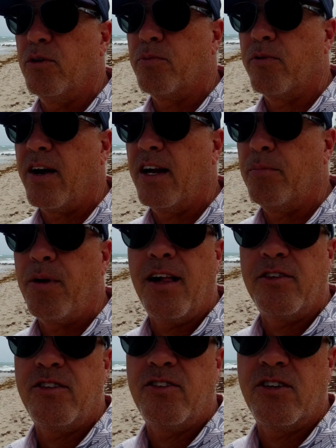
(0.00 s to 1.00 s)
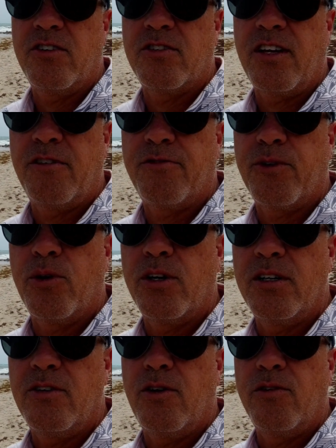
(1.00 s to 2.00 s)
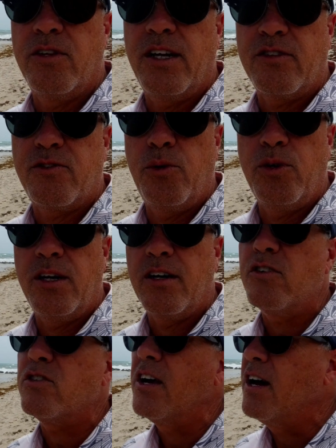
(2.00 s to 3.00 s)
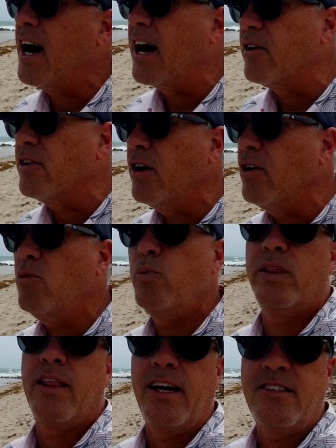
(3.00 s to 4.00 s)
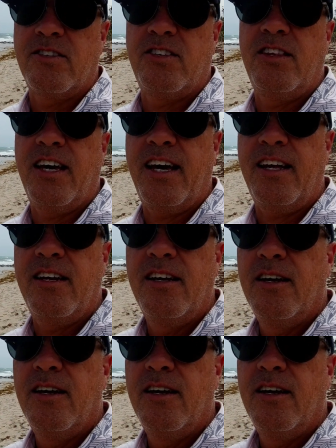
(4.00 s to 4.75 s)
providing policies here in the state of Florida over the next few years. I don't know. We'd like to see that.